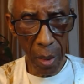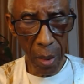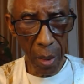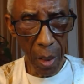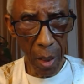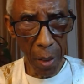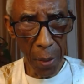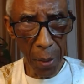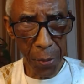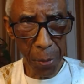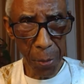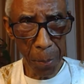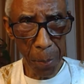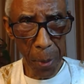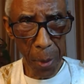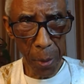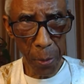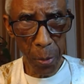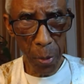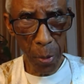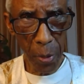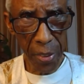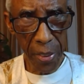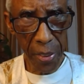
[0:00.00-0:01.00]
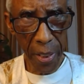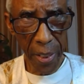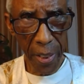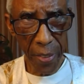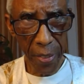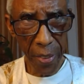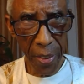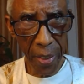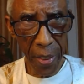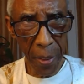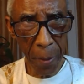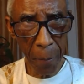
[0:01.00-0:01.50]
of spiritual
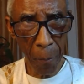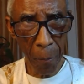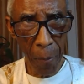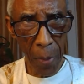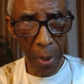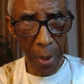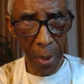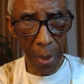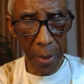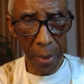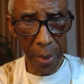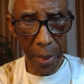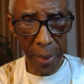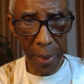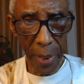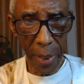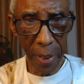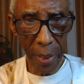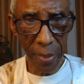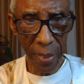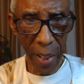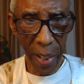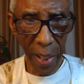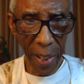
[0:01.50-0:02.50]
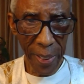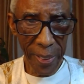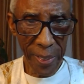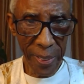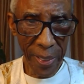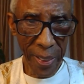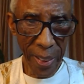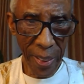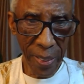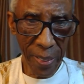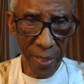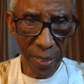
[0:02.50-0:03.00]
teaching that has
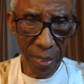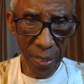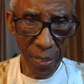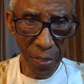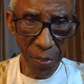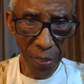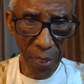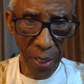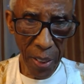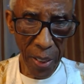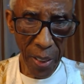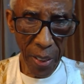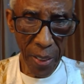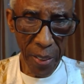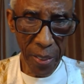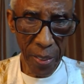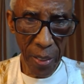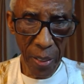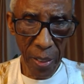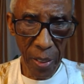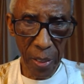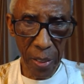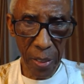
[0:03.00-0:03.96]
identified